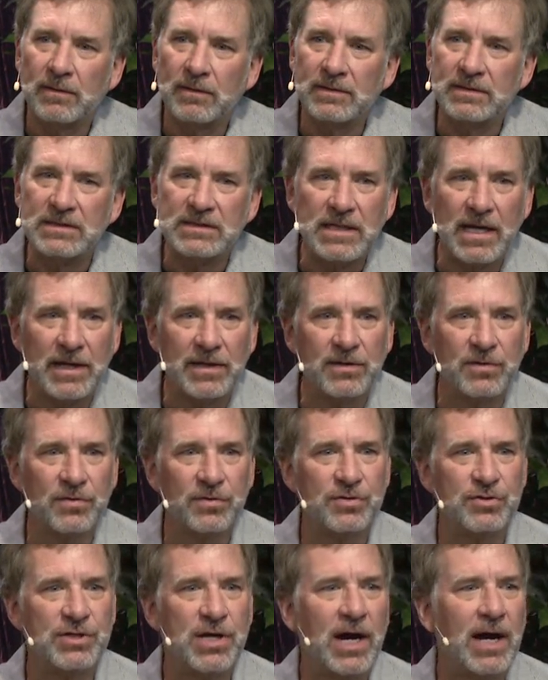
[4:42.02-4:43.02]
It's not
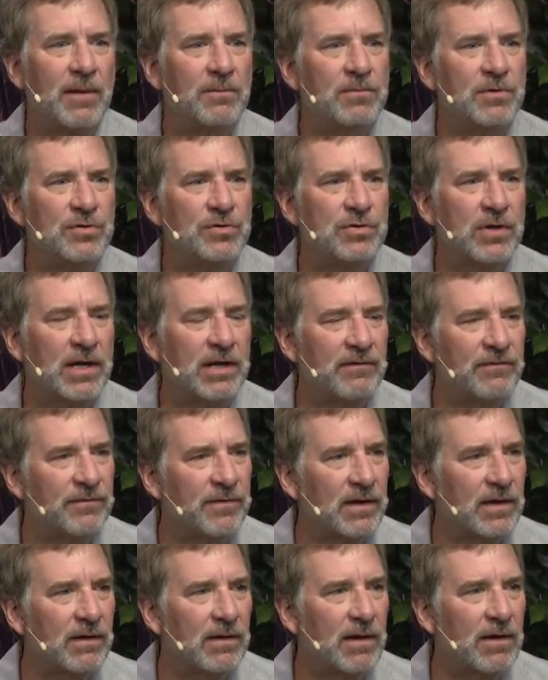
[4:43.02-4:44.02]
your job to try to
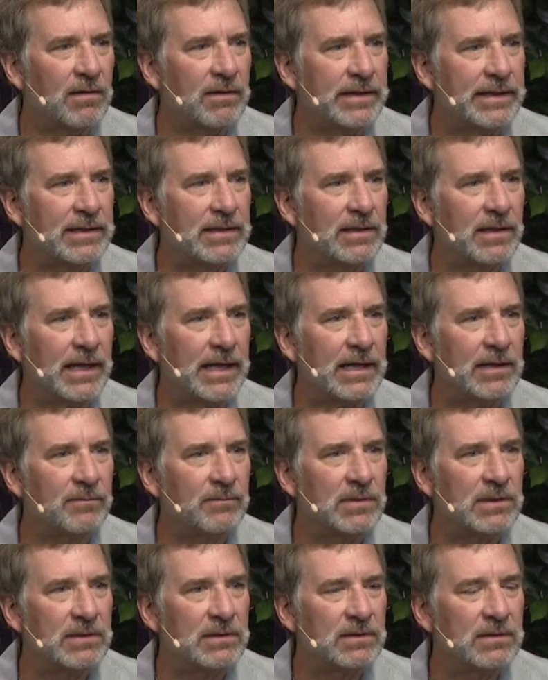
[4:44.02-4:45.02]
figure out
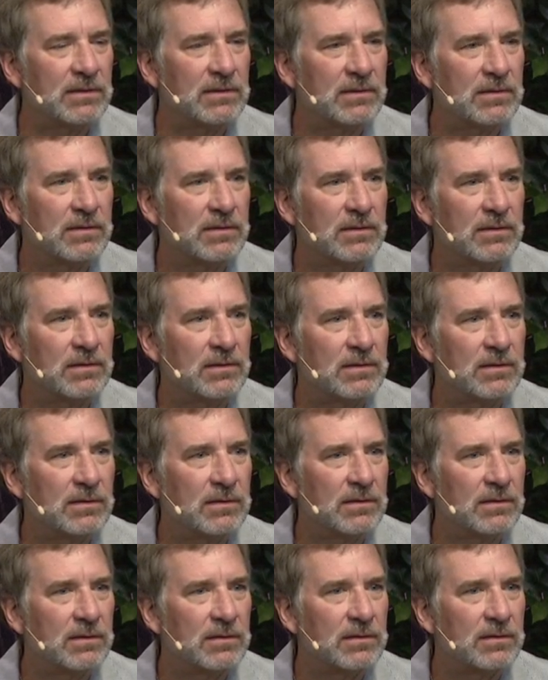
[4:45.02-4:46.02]
enlightenment.
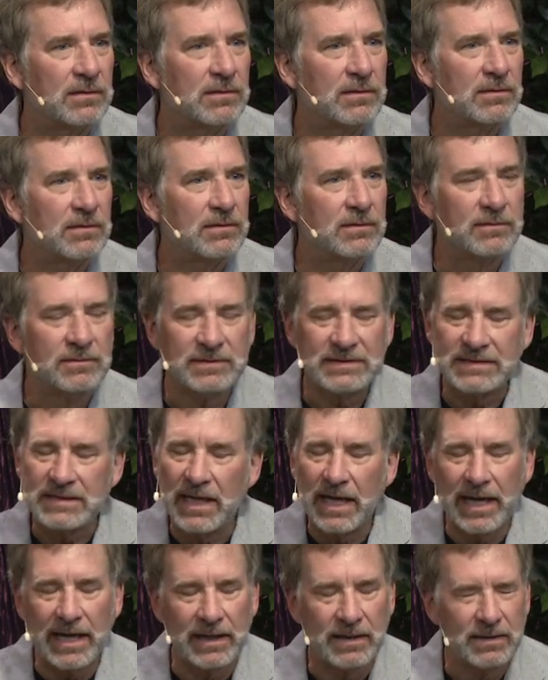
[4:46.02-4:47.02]
It's
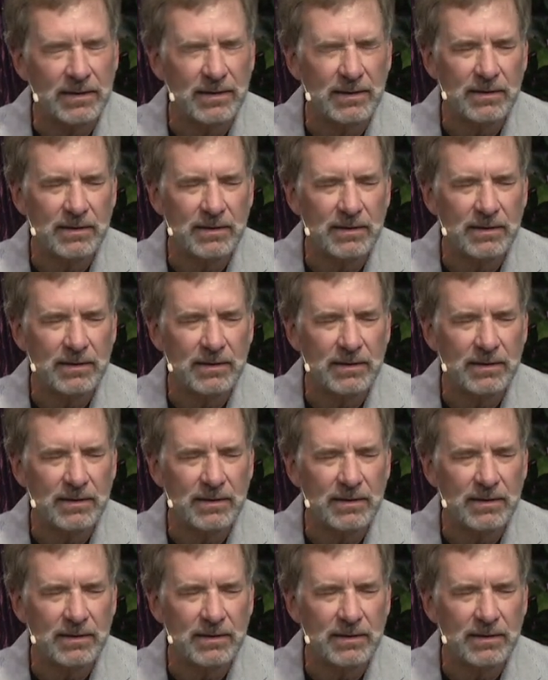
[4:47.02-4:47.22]
not.